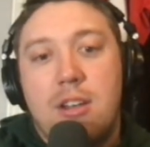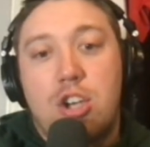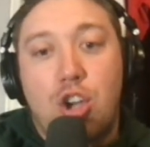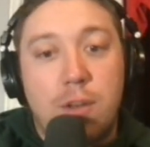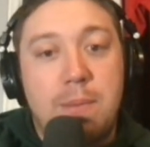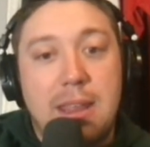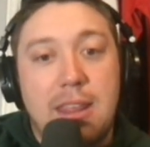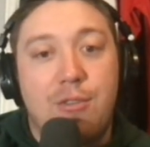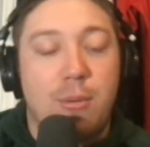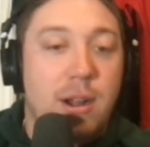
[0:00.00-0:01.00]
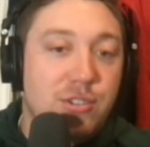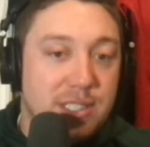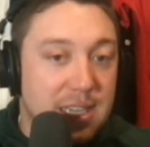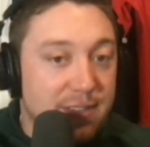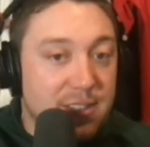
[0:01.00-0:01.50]
Could be the Ramondre
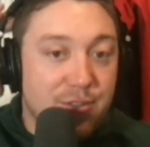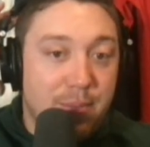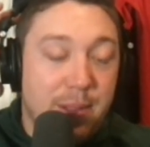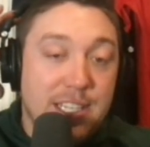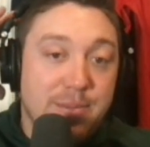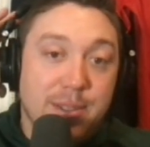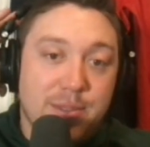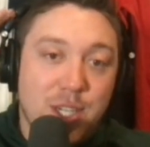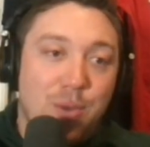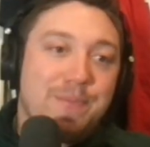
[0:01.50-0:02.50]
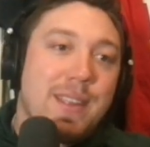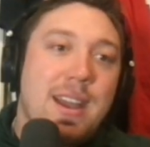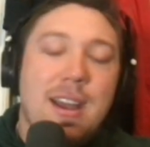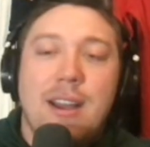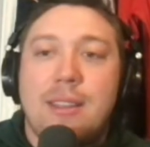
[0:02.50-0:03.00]
Stevenson replacement. So
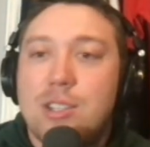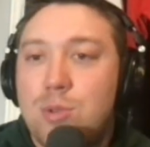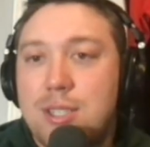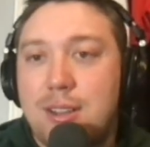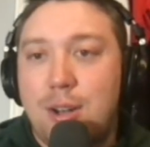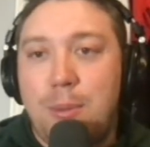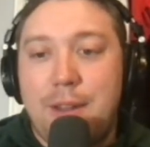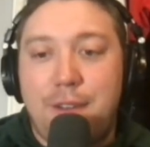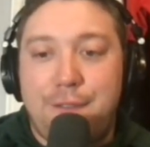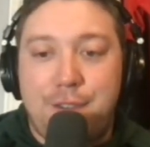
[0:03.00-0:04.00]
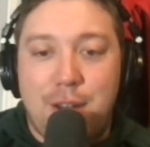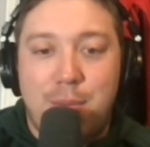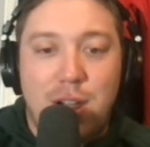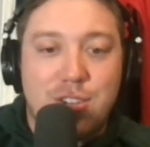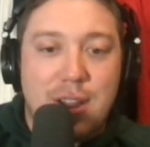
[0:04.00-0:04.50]
this was a little bit of a fun
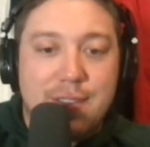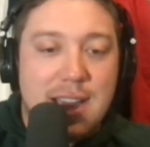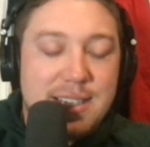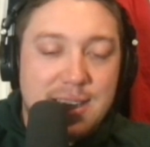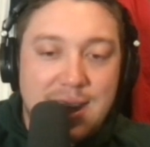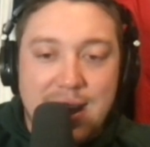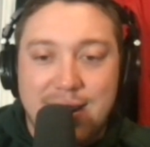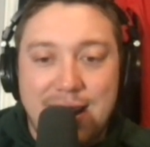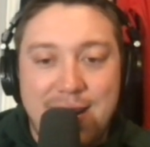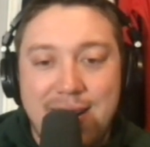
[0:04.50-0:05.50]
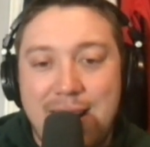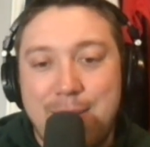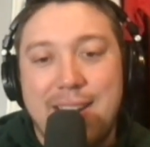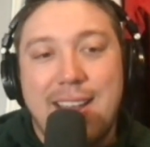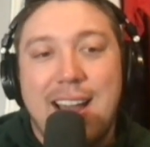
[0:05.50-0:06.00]
mock draft, guys. Again,
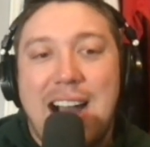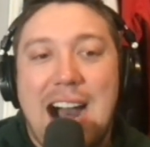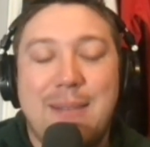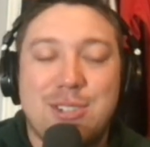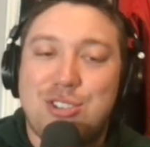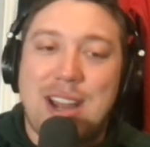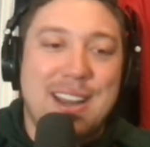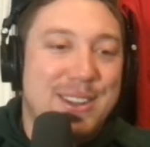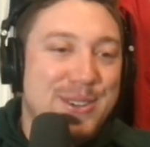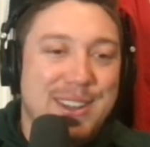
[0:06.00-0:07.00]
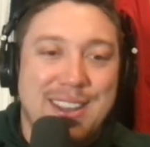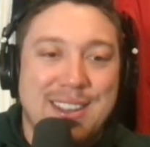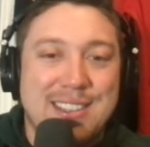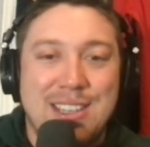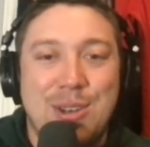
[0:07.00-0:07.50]
I'm just trying to do
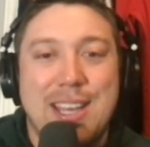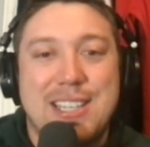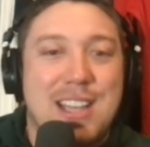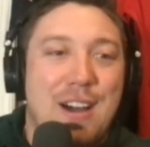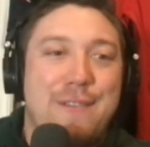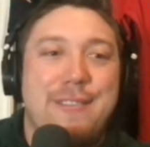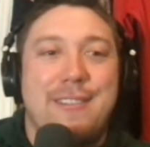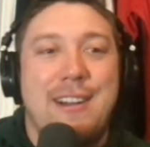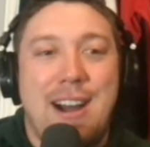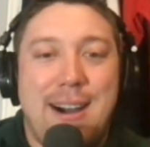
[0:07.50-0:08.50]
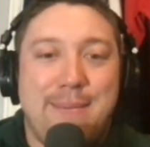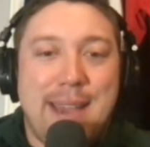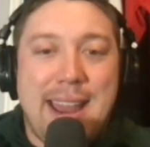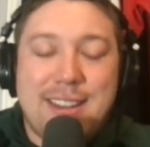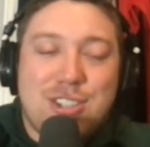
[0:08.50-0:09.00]
unique stuff, and
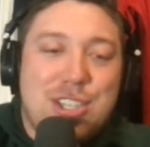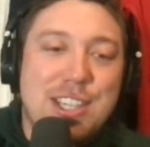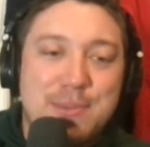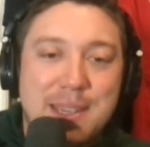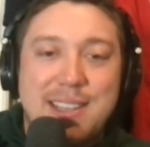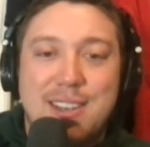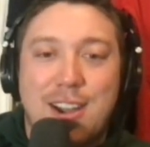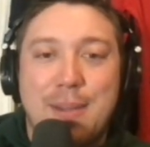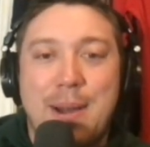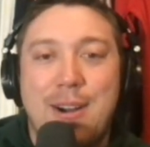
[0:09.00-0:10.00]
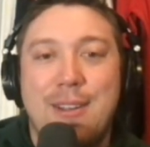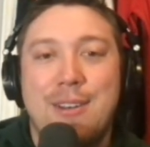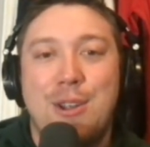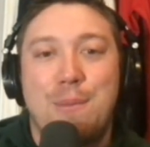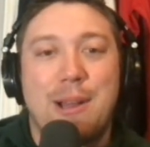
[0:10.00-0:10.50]
it just gets me to talk about
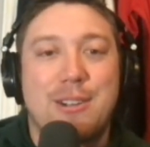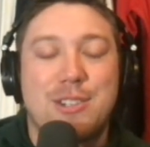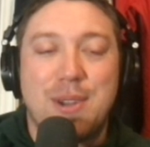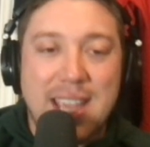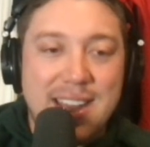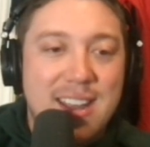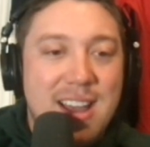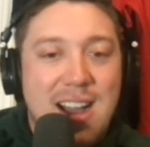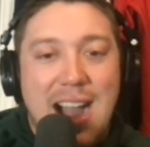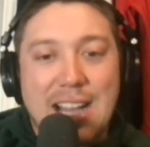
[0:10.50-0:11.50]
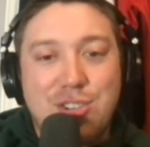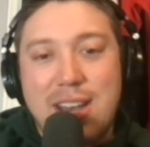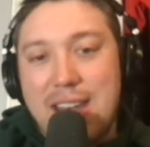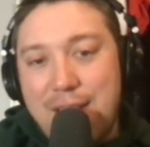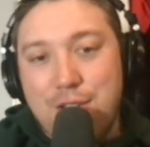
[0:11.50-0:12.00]
new players. So again, I
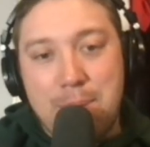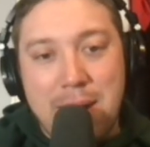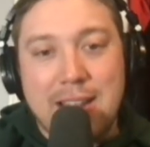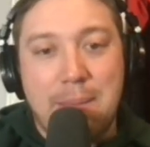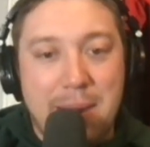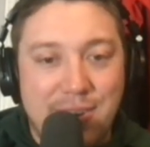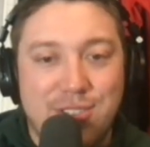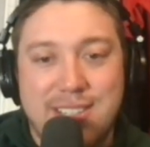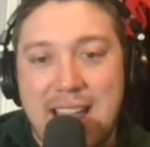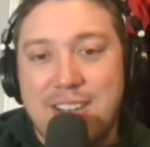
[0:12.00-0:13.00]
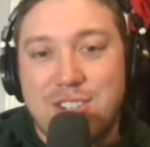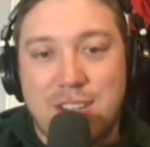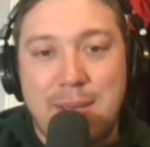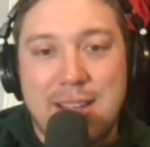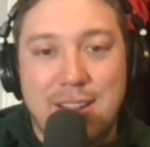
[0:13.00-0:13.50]
traded every pick the Patriots had just
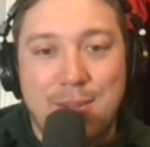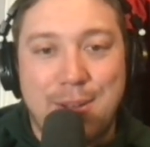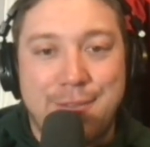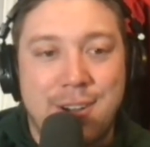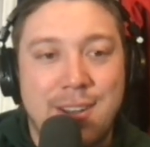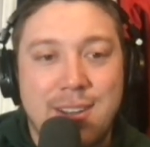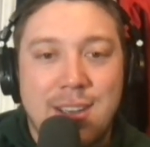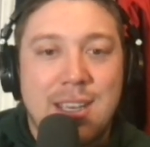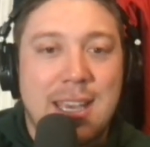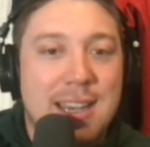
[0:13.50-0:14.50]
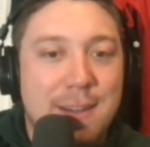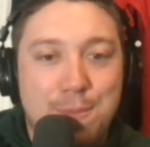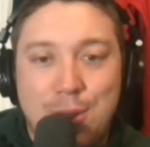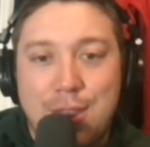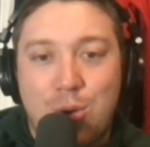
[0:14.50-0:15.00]
to make it a little bit fun. You end up
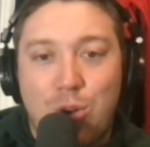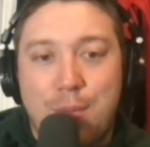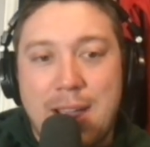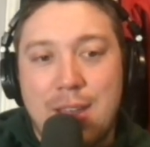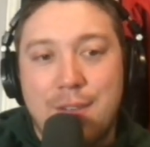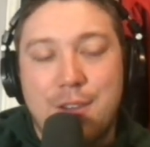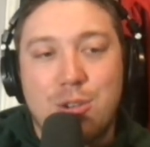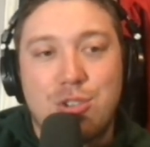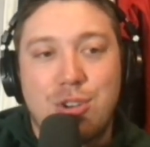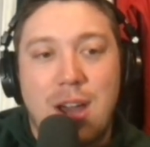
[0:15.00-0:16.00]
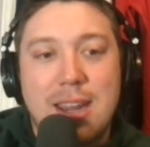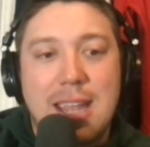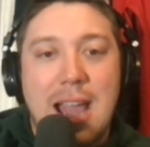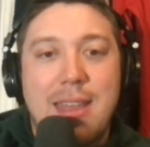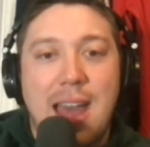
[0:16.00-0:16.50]
with a quarterback of the future, not a
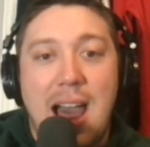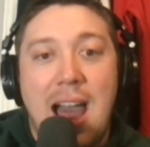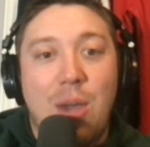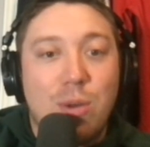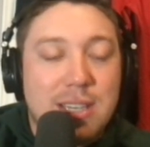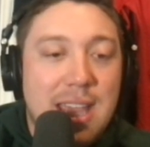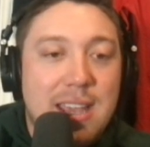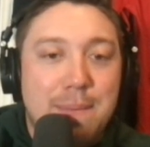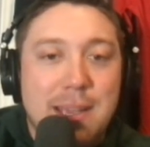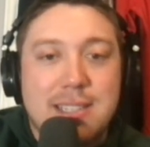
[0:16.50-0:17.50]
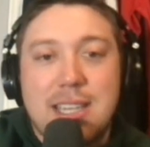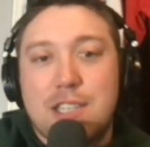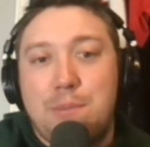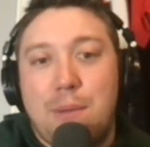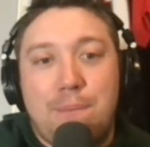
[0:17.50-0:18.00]
guy that I would take at pick
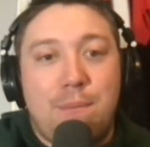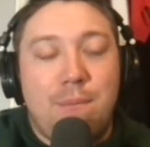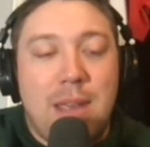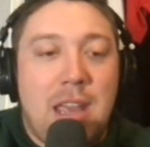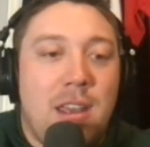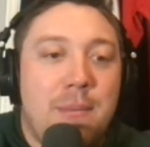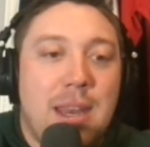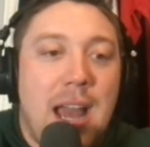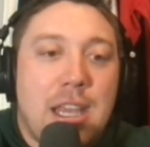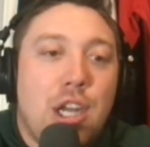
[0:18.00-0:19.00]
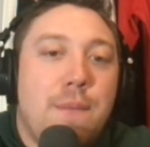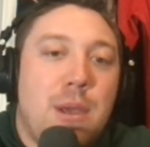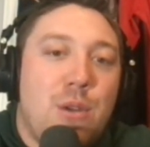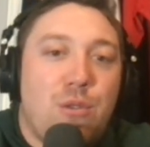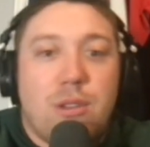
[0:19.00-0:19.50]
6, but I couldn't
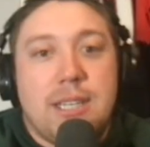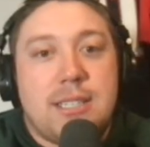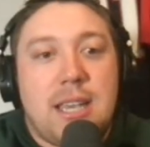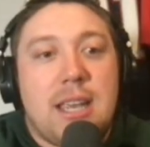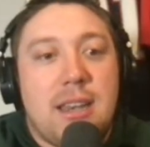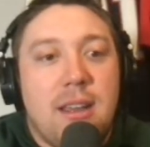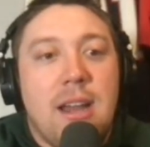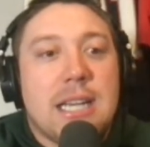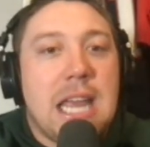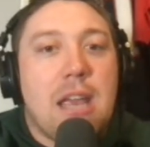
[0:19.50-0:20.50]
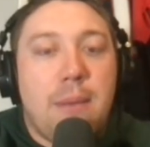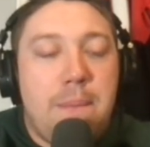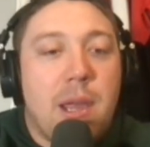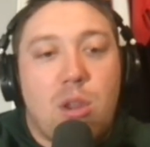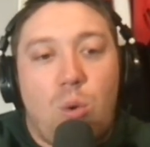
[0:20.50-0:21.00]
be unrealistic and take him at
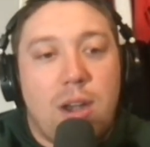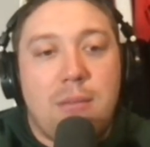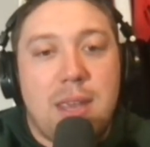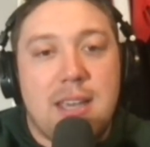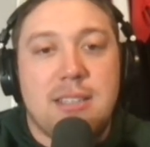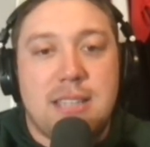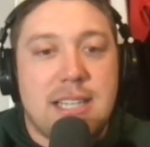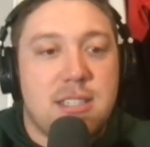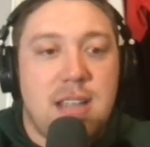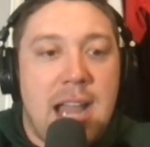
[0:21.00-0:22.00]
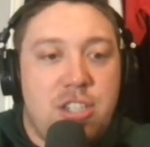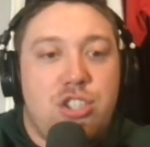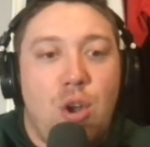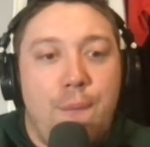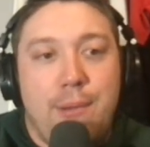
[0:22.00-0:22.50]
pick 20 because I just
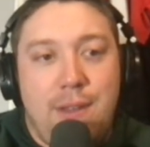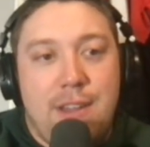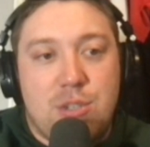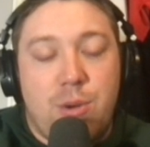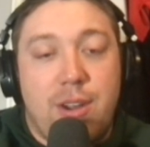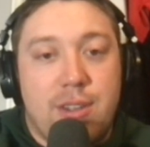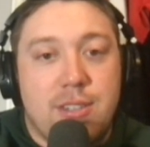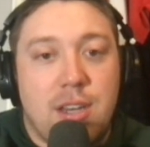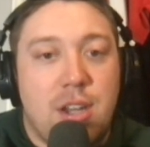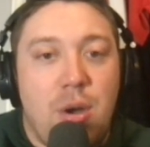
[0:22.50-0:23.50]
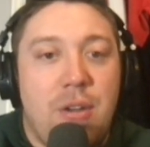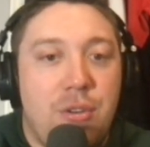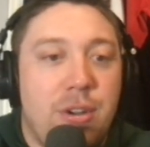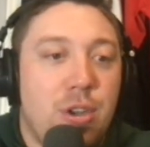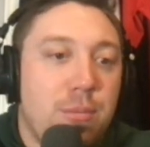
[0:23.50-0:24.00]
don't believe that's where he's going to go. I
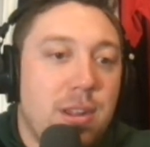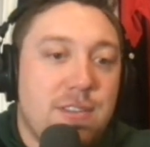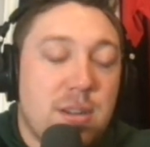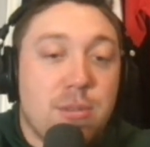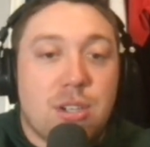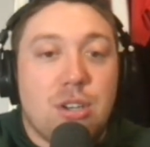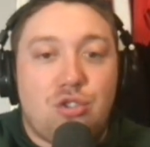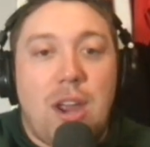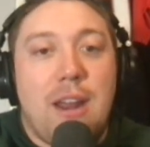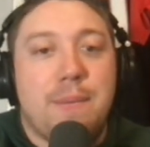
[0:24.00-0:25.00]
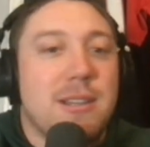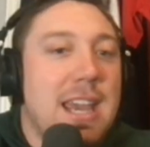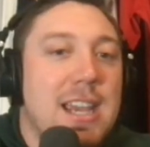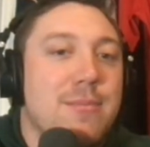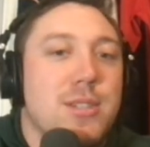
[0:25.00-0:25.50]
really do believe someone's going to trade up and
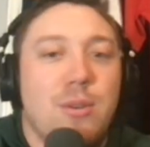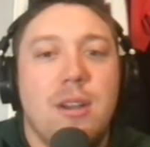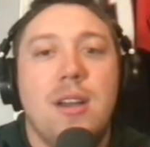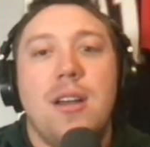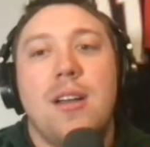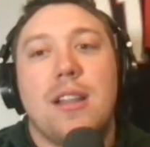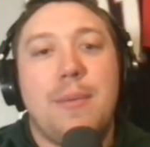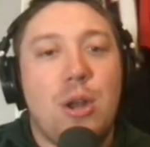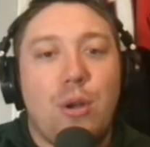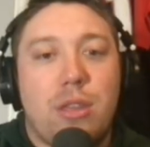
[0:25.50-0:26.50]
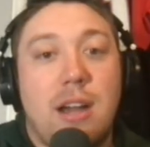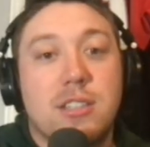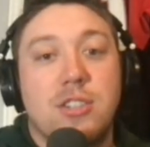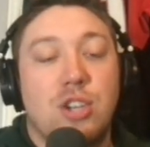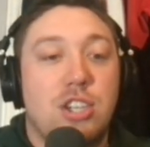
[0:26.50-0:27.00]
take him. So let me know your thoughts
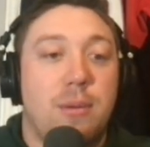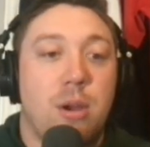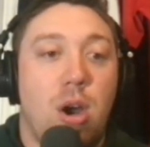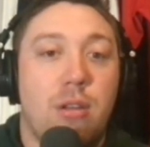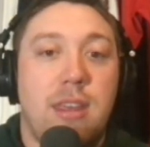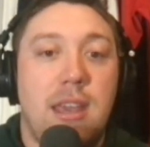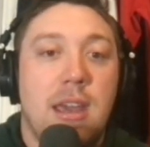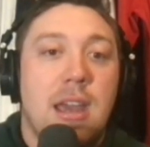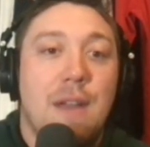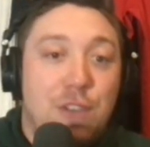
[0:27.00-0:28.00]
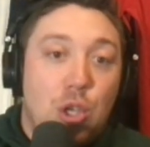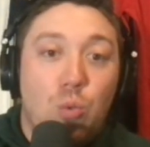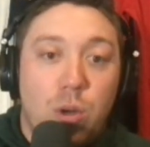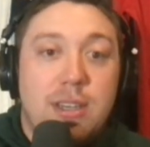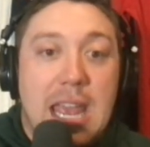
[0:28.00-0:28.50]
on JJ McCarthy. If you
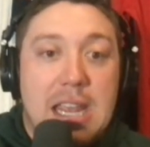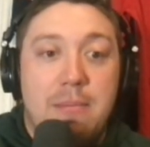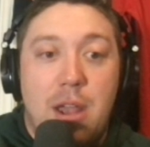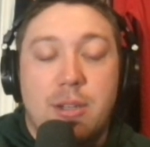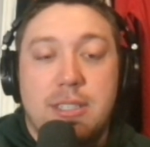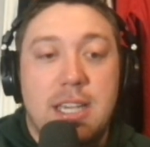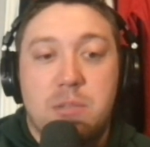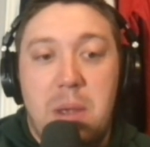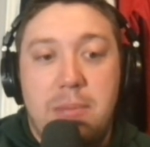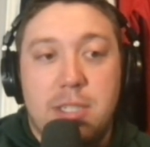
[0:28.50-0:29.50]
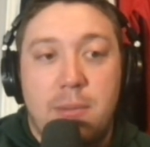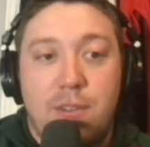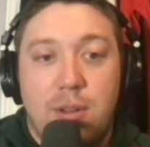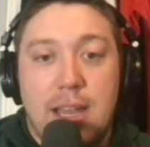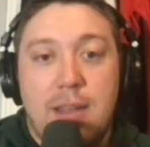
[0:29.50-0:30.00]
would take him there at 6, maybe some of
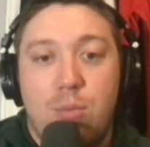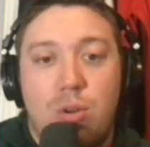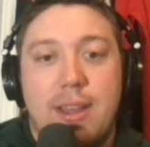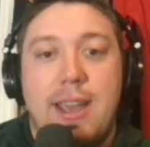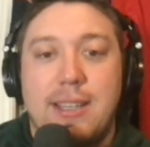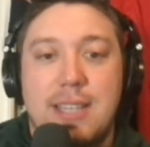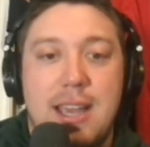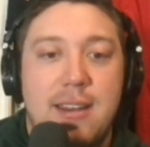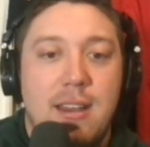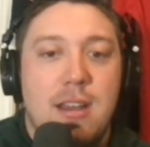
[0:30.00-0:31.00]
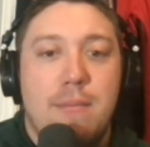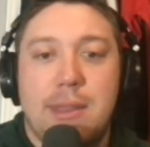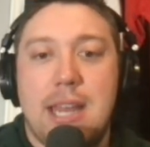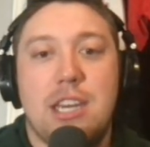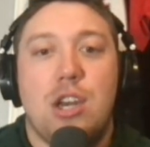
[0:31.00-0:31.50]
you like him more, like I said, but
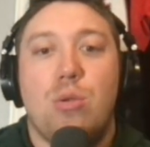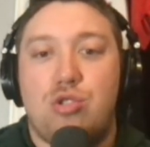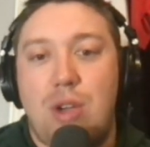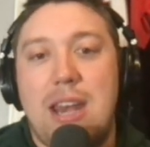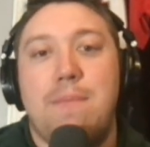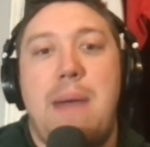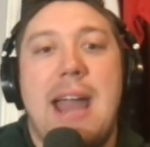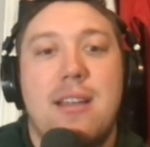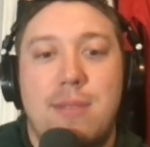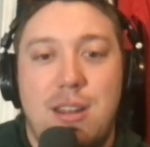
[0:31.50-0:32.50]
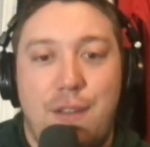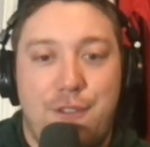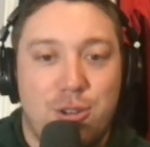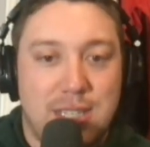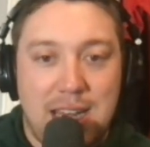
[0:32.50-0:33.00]
then, trading back up into the
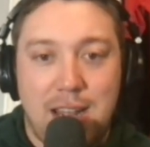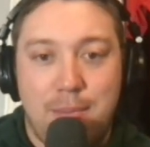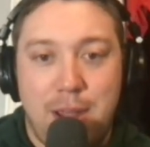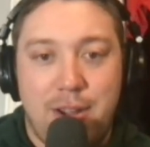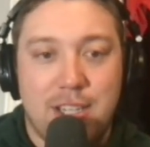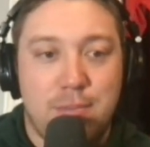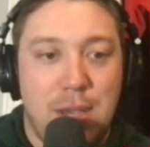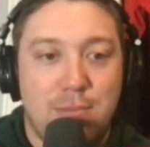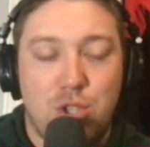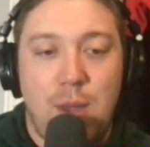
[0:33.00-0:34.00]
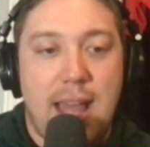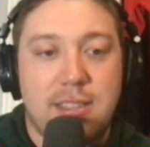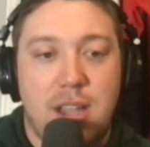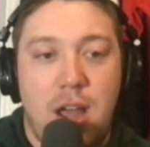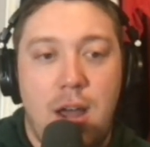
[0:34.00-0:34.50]
first, getting a Marius Mims, who
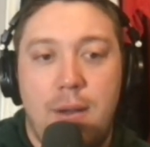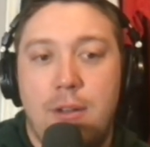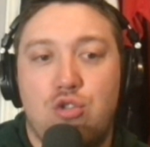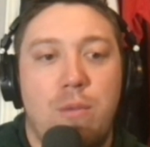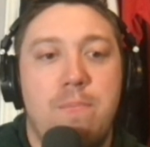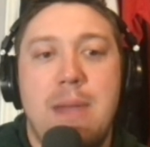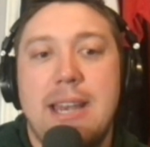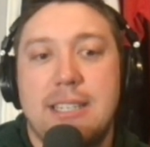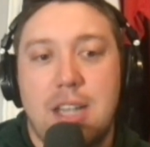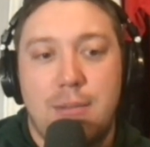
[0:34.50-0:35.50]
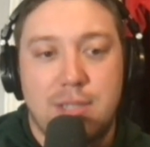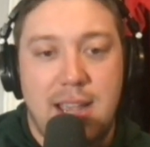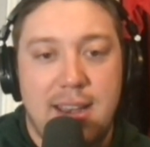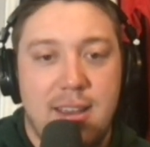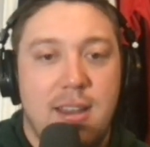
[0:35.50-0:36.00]
has a tremendous
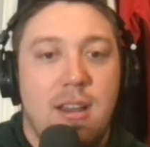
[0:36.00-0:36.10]
upside.